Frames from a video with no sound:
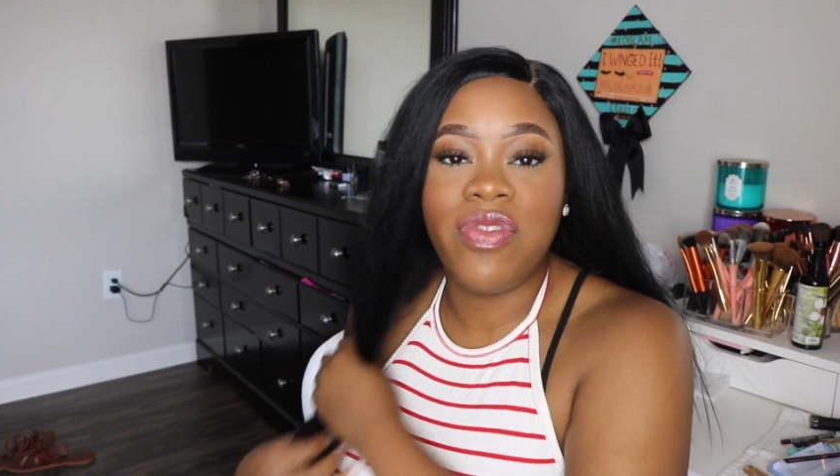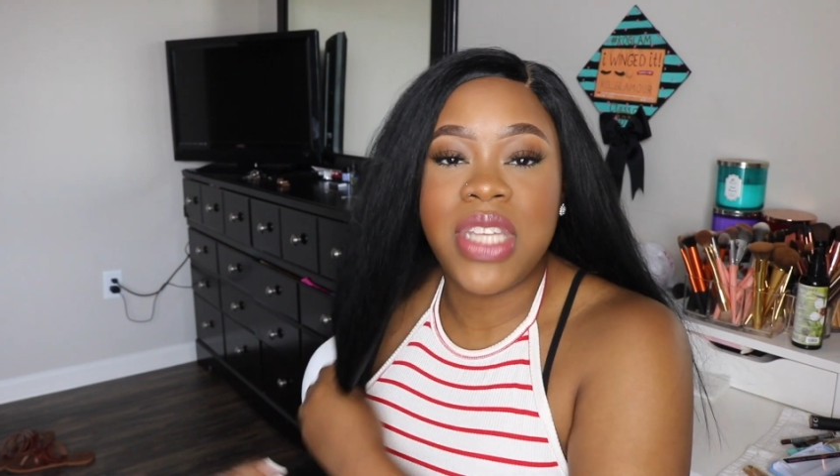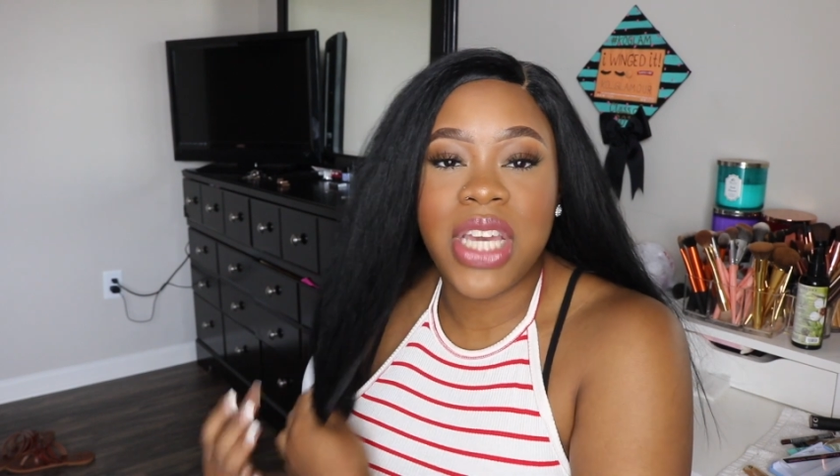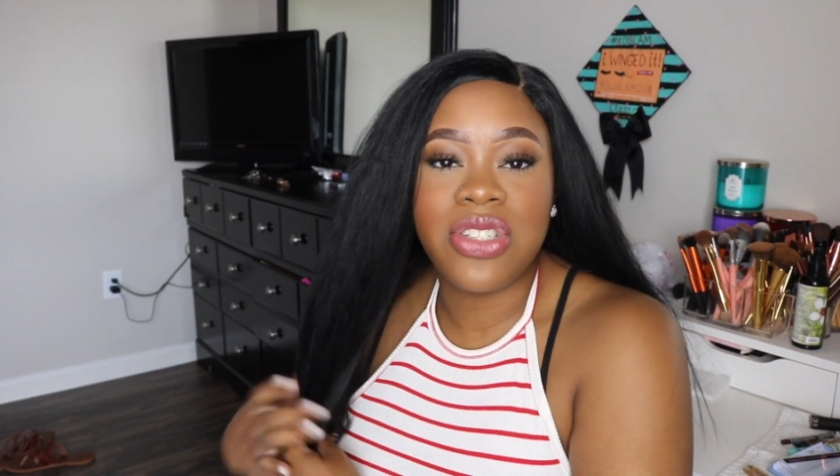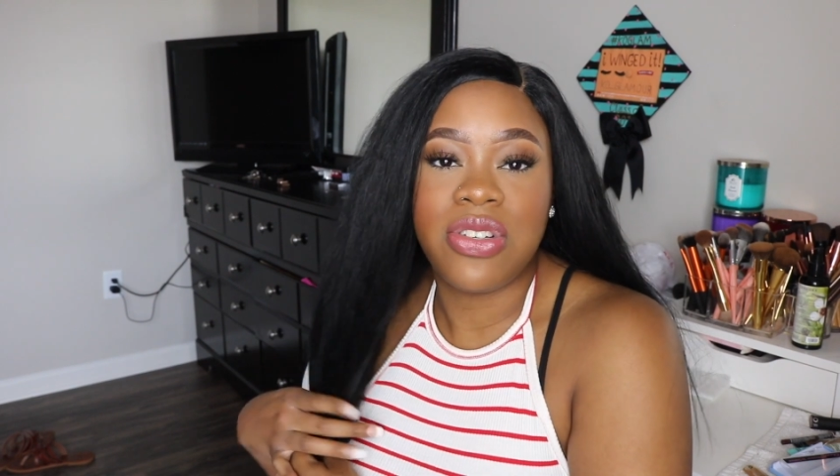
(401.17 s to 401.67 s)

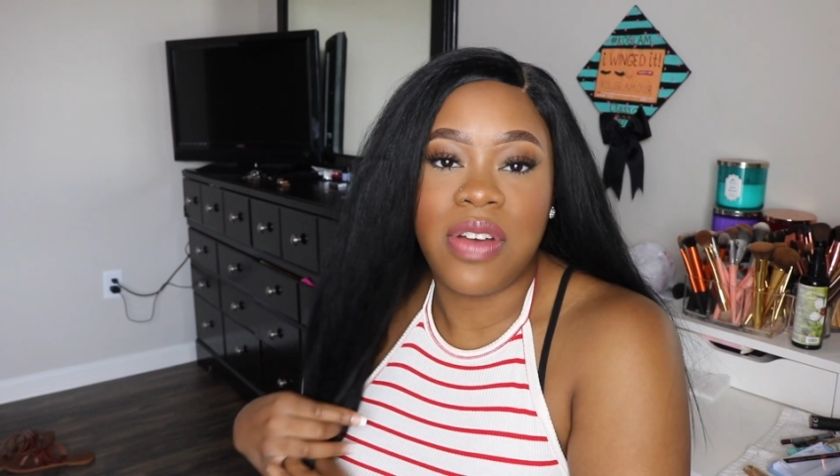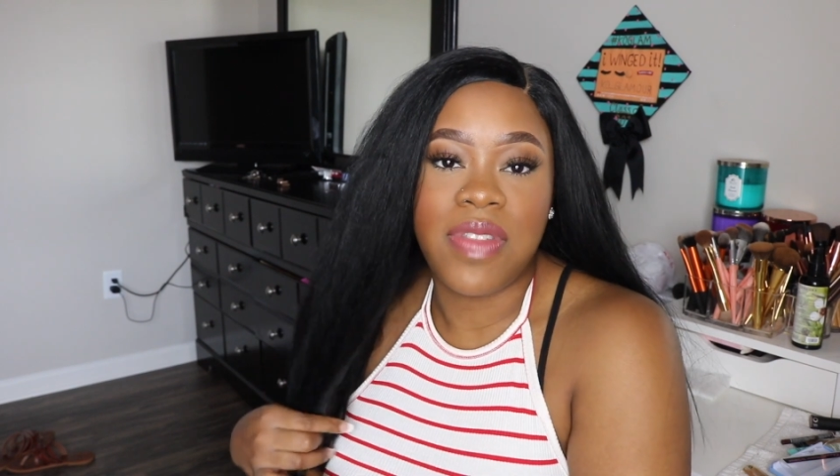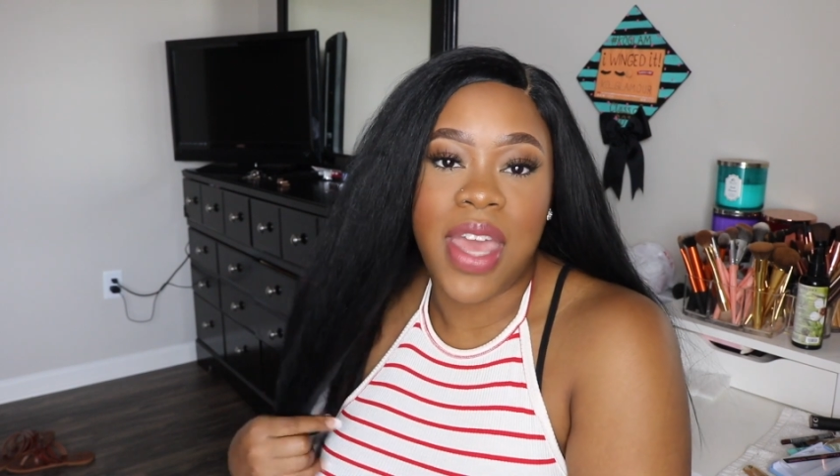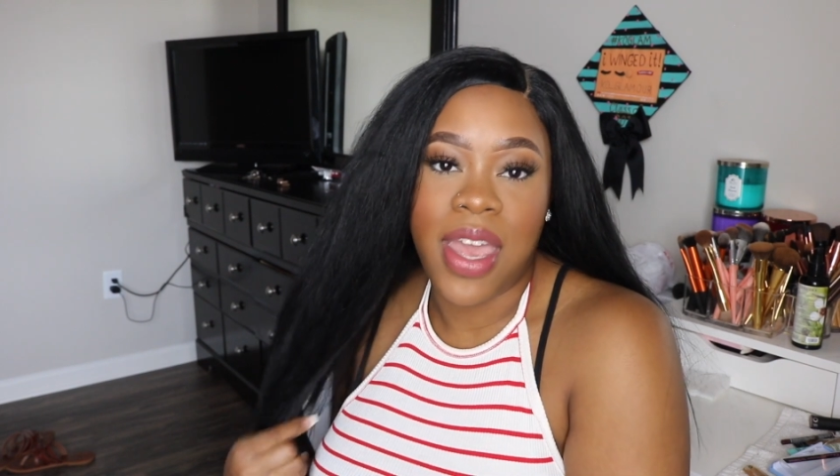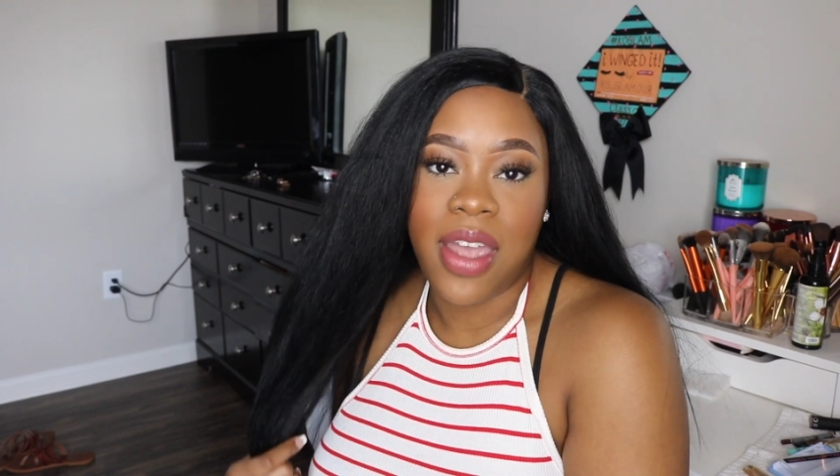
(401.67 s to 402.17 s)
texture
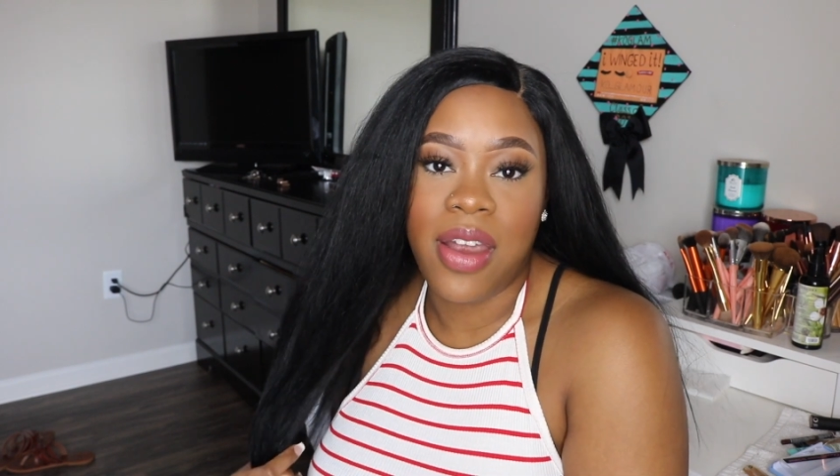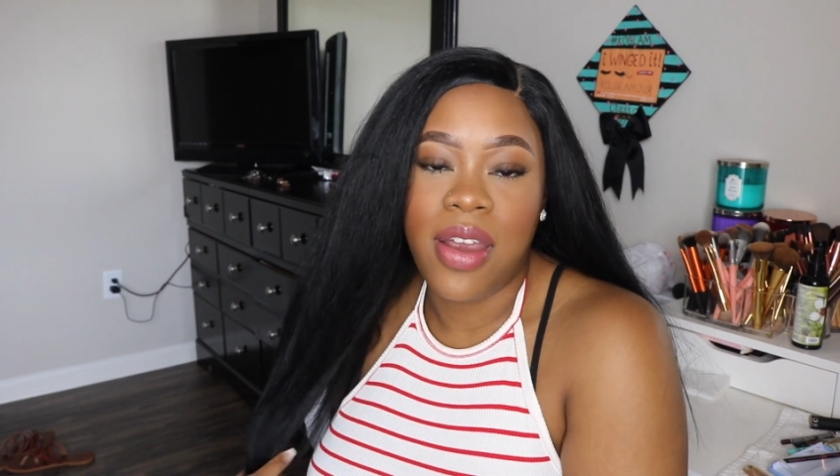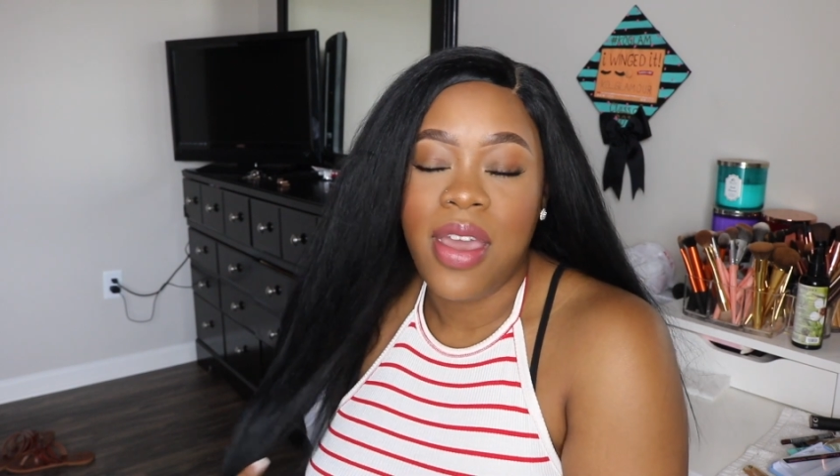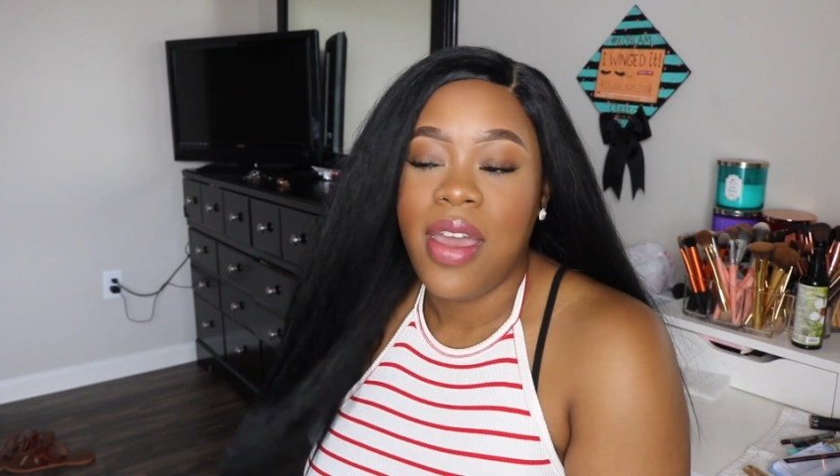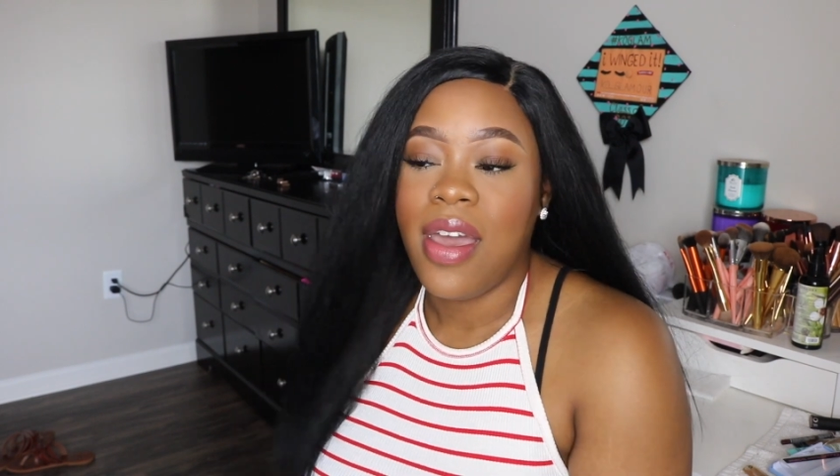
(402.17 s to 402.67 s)
of the
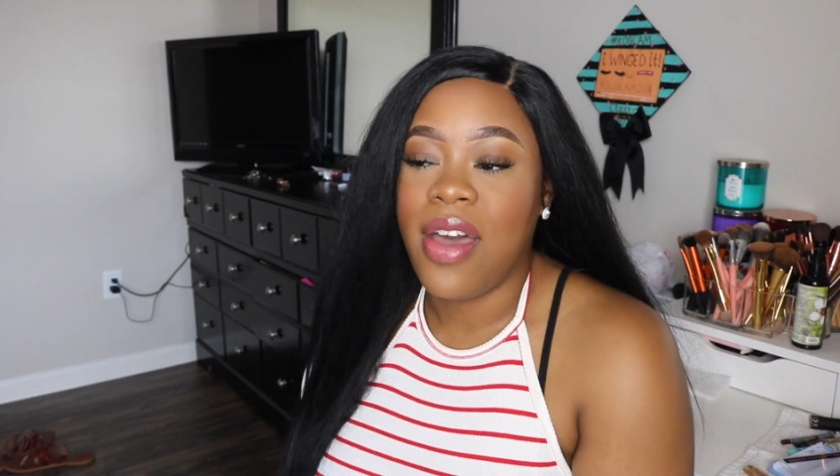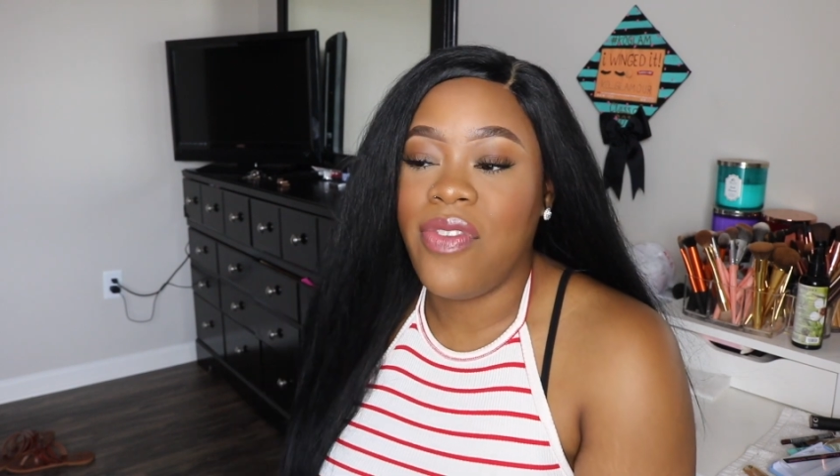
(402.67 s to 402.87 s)
hair I